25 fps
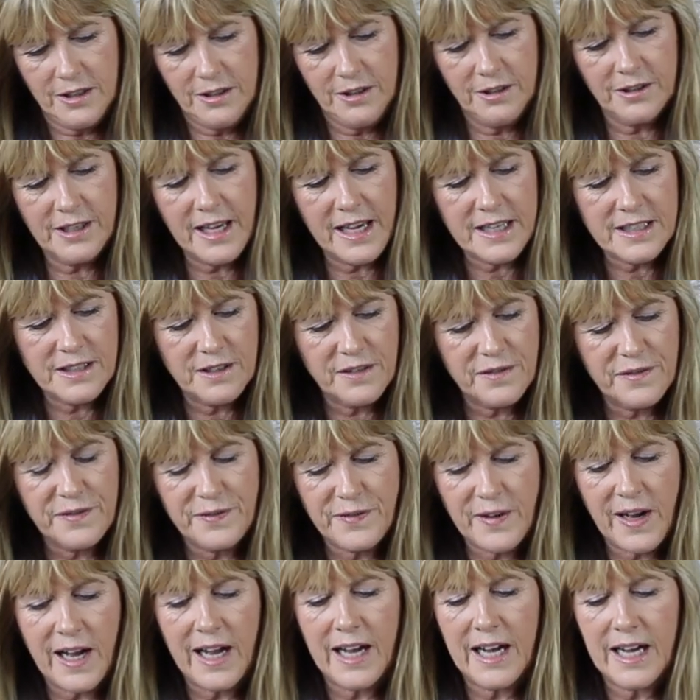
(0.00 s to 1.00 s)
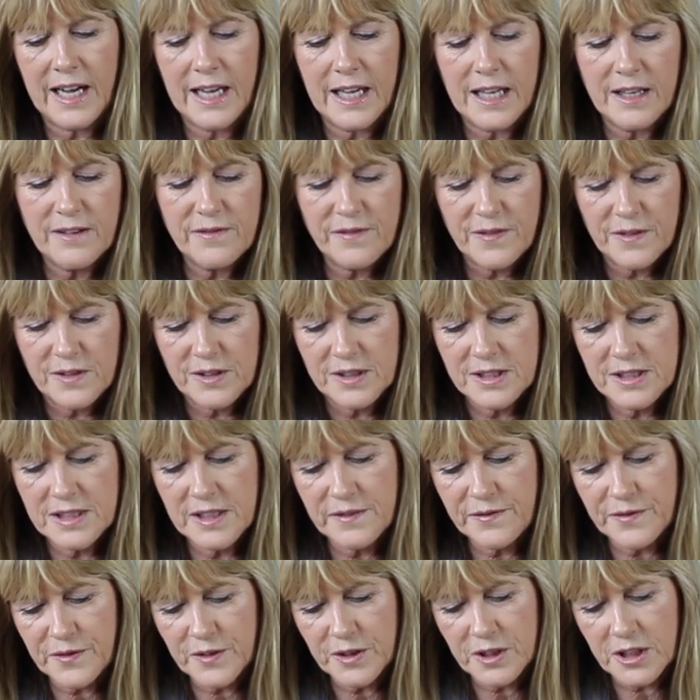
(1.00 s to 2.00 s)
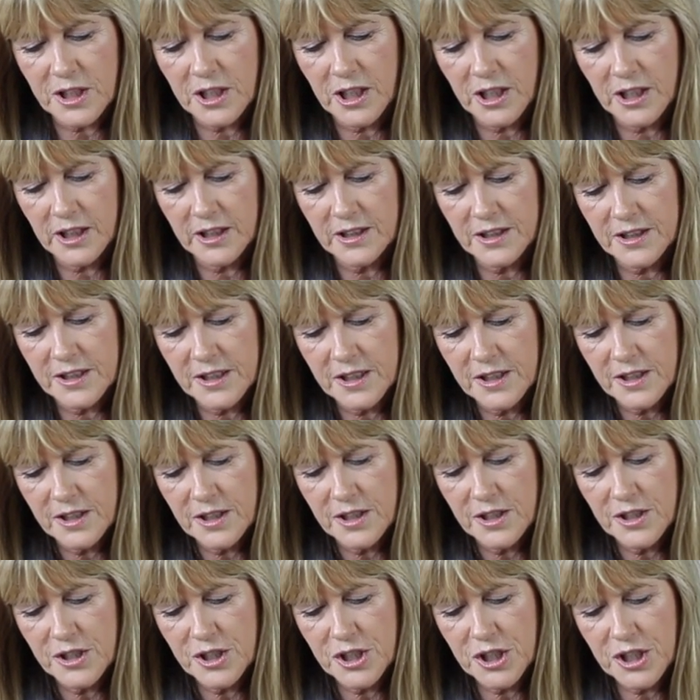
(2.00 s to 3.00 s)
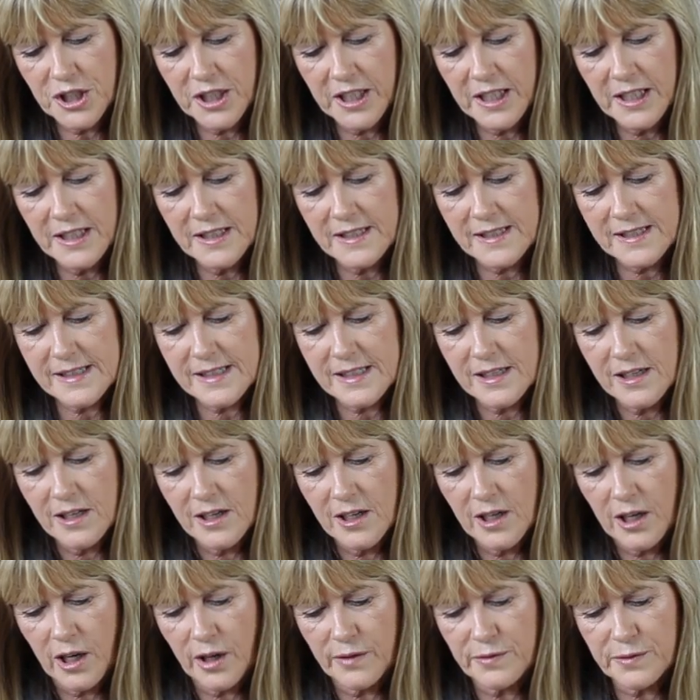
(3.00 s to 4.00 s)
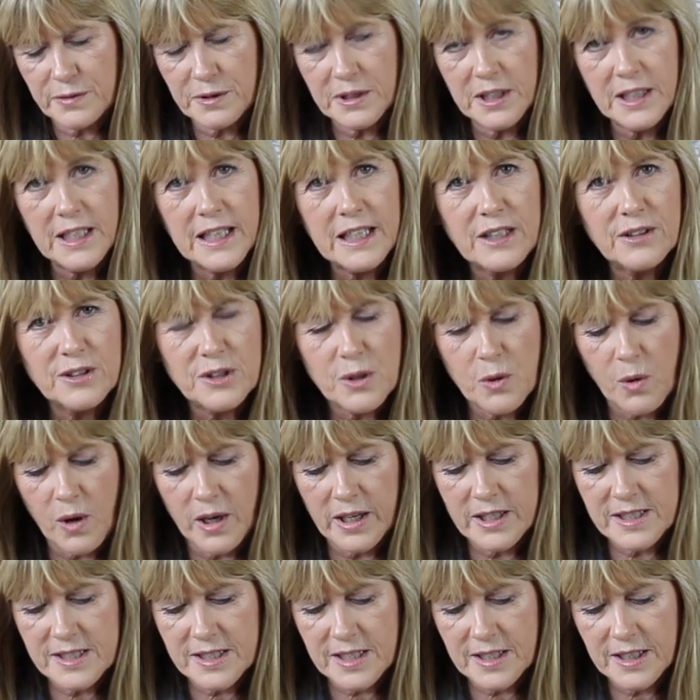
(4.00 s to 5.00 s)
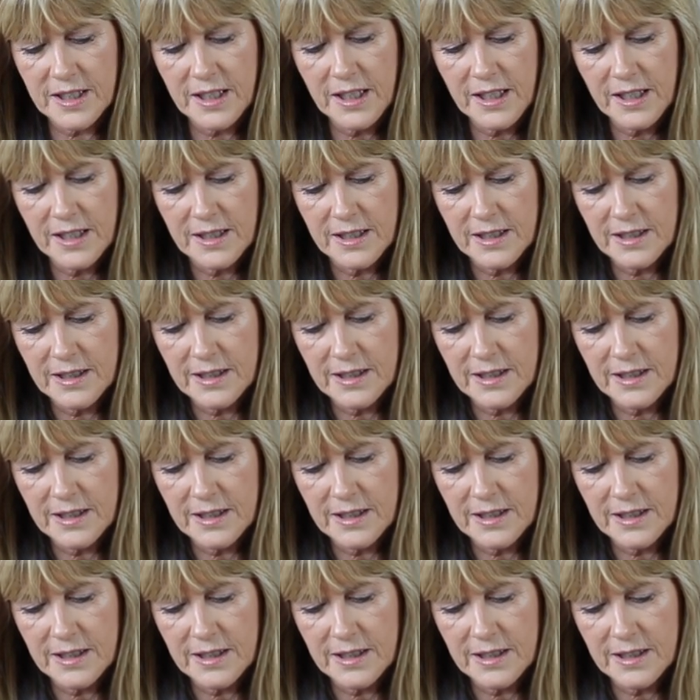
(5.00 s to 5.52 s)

you're getting 5 different coloured sheets of really good quality